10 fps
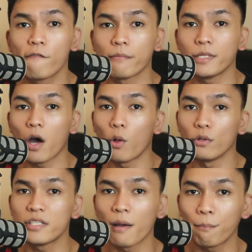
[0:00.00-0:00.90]
from the
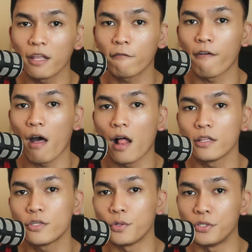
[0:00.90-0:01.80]
old template
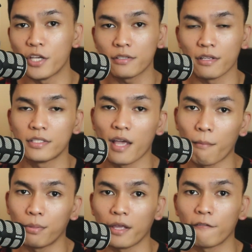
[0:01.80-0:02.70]
file to JSON
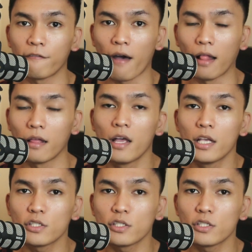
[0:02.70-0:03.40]
template file.